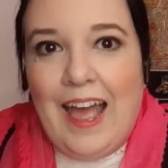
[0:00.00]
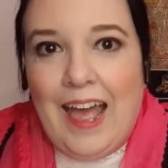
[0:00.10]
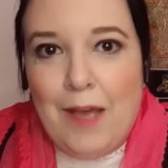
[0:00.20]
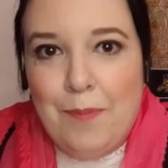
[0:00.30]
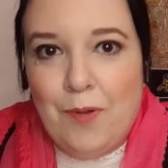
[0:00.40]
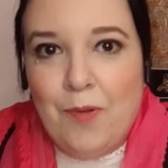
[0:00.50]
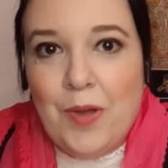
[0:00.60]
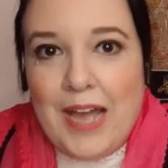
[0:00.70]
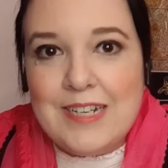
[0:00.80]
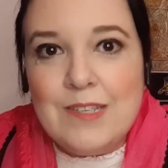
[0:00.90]
Apple
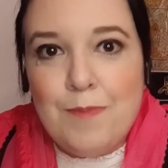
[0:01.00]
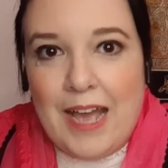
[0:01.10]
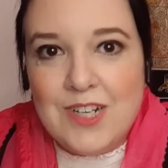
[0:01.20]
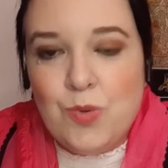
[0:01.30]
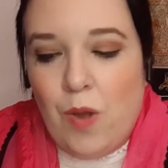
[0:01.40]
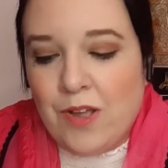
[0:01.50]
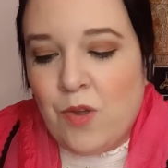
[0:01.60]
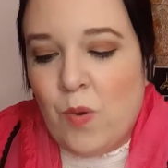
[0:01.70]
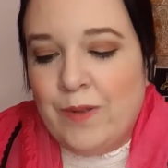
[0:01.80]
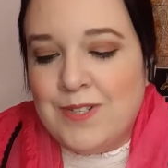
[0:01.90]
had his patchwork
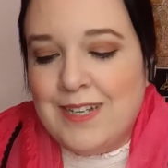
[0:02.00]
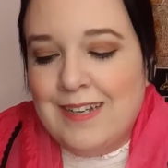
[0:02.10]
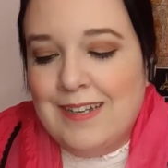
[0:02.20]
quilt.